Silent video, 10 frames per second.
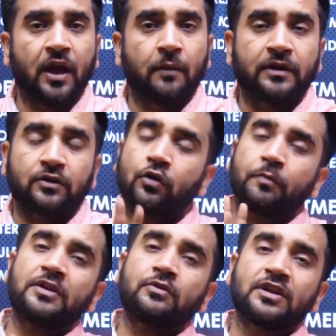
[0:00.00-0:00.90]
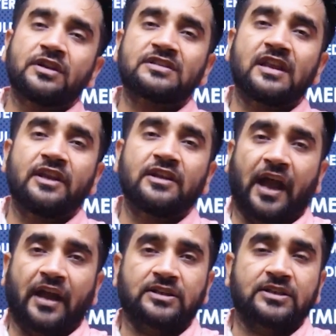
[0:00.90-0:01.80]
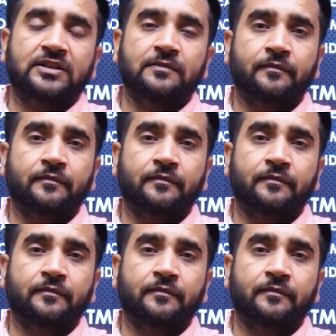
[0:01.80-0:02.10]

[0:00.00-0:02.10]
but European Union is levying tax